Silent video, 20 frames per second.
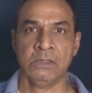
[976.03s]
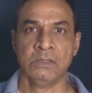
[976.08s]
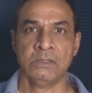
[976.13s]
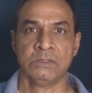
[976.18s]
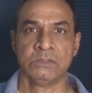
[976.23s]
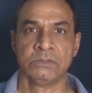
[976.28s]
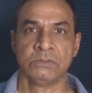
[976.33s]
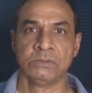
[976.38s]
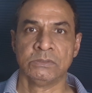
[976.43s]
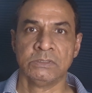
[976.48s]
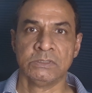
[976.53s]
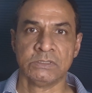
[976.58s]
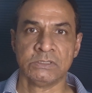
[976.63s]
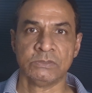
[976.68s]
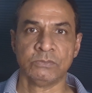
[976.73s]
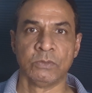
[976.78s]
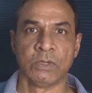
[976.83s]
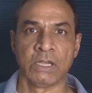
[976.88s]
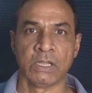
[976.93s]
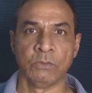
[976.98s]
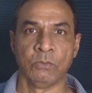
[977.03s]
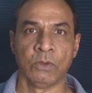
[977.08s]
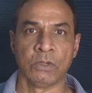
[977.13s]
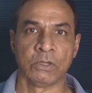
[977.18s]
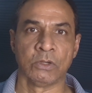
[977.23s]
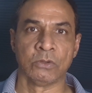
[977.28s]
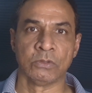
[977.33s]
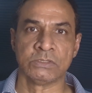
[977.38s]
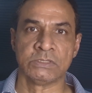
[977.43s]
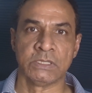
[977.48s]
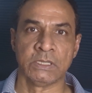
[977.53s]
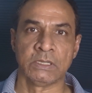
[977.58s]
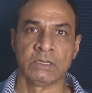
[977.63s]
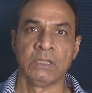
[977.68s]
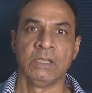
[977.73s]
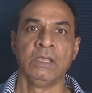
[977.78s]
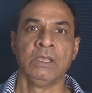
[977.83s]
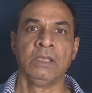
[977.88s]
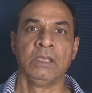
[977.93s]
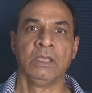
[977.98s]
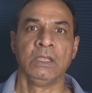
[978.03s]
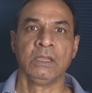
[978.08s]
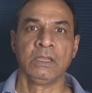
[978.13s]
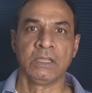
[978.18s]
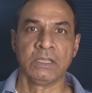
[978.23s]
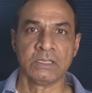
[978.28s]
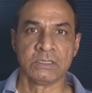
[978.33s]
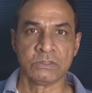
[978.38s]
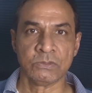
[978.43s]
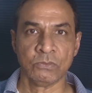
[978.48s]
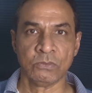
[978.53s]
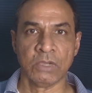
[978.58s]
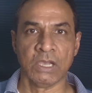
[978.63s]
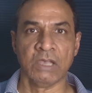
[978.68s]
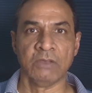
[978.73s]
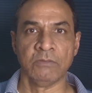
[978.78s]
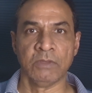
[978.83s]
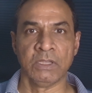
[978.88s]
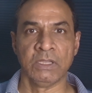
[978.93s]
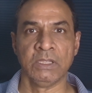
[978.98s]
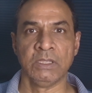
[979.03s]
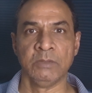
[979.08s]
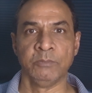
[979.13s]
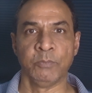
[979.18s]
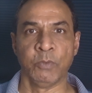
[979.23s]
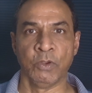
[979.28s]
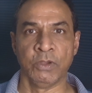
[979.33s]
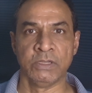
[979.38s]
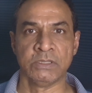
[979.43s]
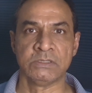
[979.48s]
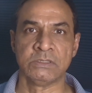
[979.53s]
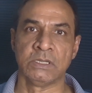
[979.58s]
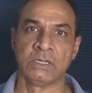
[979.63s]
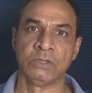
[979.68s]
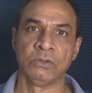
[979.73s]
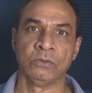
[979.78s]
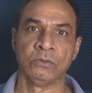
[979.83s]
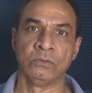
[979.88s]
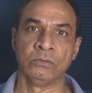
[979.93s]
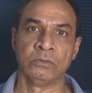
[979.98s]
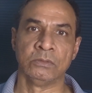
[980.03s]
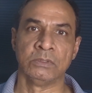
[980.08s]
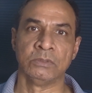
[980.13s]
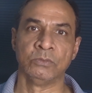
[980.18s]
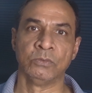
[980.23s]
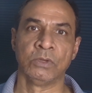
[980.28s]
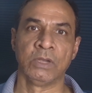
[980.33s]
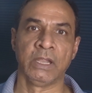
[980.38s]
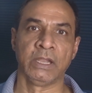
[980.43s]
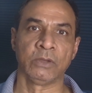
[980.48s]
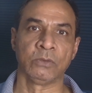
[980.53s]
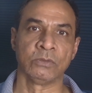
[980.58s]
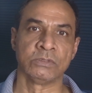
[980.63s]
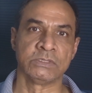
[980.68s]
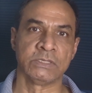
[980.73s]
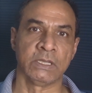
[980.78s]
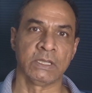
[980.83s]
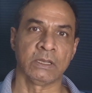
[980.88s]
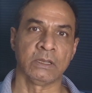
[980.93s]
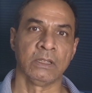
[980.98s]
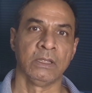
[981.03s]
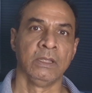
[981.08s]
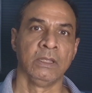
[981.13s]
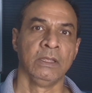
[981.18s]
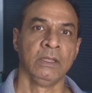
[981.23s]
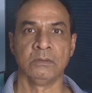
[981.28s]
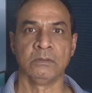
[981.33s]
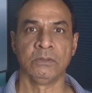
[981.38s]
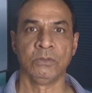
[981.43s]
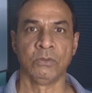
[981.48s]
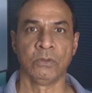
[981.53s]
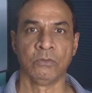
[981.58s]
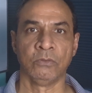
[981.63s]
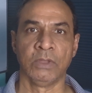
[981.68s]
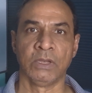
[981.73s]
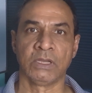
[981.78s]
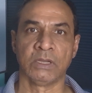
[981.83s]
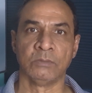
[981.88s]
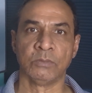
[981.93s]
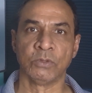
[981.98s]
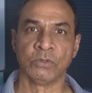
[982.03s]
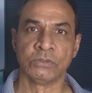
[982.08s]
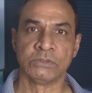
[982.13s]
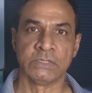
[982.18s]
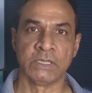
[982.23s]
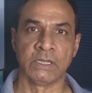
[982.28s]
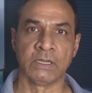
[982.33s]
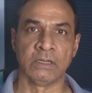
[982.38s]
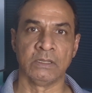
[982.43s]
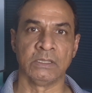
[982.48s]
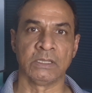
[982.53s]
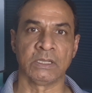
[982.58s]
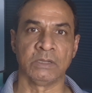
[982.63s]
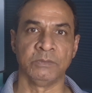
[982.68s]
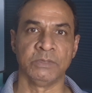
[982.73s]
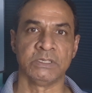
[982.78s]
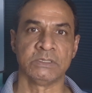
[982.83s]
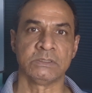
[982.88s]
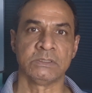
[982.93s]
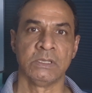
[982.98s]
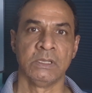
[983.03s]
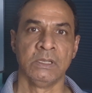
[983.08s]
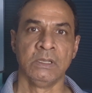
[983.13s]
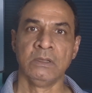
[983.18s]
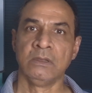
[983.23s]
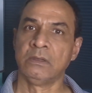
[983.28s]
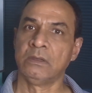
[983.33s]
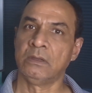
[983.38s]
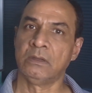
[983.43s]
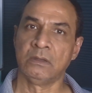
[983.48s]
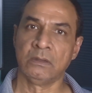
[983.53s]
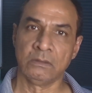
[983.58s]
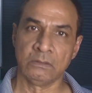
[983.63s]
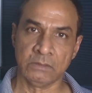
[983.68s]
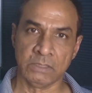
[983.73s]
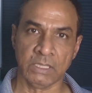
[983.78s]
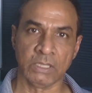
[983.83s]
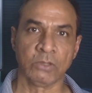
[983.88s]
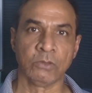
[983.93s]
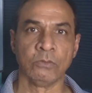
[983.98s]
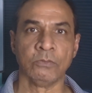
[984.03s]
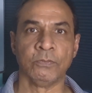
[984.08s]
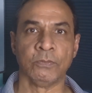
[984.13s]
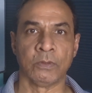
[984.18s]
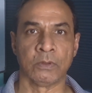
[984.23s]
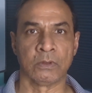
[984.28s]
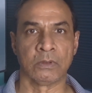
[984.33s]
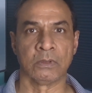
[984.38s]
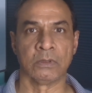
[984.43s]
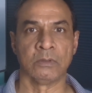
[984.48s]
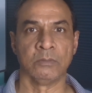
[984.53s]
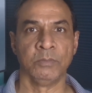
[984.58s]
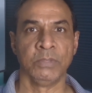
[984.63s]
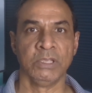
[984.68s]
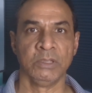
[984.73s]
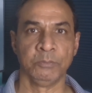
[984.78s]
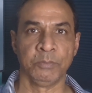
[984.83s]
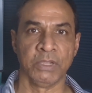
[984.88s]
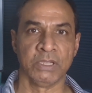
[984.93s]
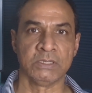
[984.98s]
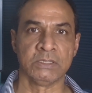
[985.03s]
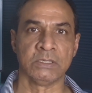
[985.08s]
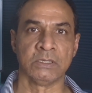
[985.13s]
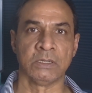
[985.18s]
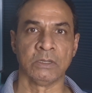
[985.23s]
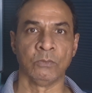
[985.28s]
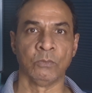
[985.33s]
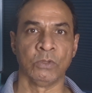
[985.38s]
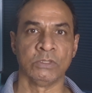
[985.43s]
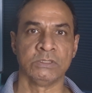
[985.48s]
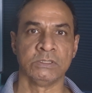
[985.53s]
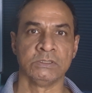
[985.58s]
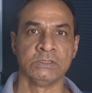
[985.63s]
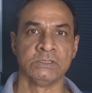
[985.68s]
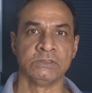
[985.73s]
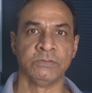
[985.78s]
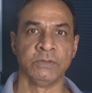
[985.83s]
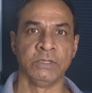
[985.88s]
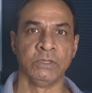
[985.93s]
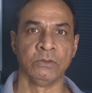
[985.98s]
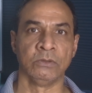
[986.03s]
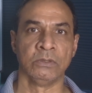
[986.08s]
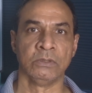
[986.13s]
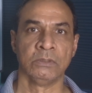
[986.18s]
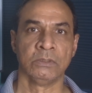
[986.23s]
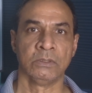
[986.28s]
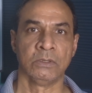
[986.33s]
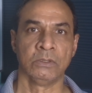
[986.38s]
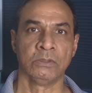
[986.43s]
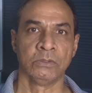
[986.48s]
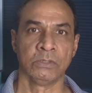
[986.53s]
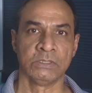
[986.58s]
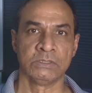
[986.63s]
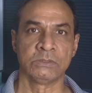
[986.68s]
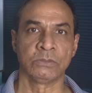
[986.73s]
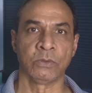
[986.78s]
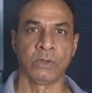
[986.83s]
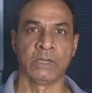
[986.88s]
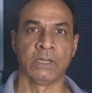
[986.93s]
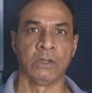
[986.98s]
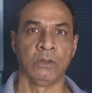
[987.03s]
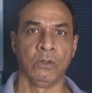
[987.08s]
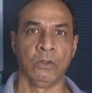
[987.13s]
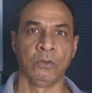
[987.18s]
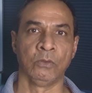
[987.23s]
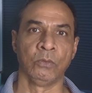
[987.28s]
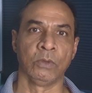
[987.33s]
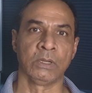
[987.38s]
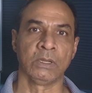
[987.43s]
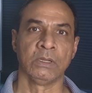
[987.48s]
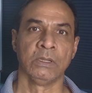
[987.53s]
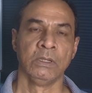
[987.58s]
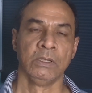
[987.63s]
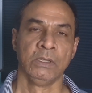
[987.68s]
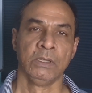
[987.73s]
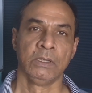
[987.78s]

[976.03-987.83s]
So this is what I wanted to share. In case you have any points that you would like to share, you are welcome to share it in the comments. And thank you for being patient and watching this video, although it's quite a long one.